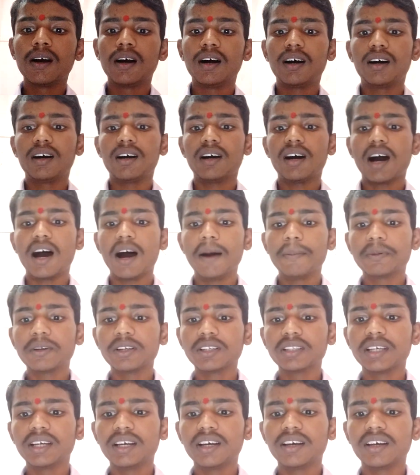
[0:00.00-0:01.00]
after
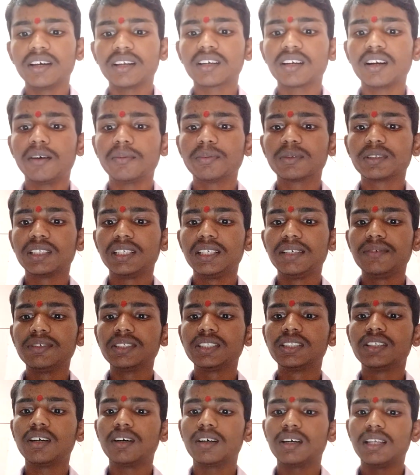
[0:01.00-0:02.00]
the aircraft
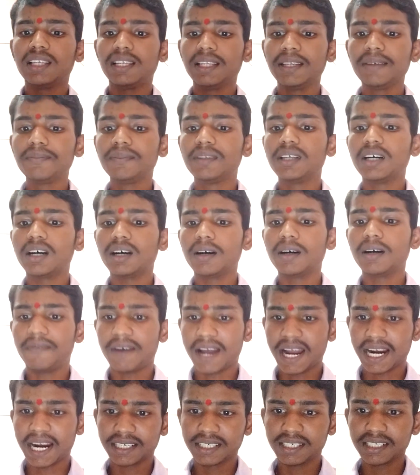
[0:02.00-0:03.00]
leave the
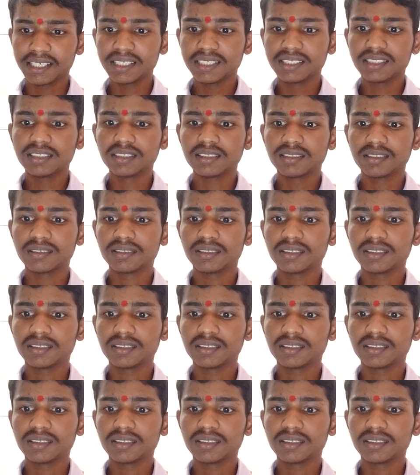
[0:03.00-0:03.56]
factories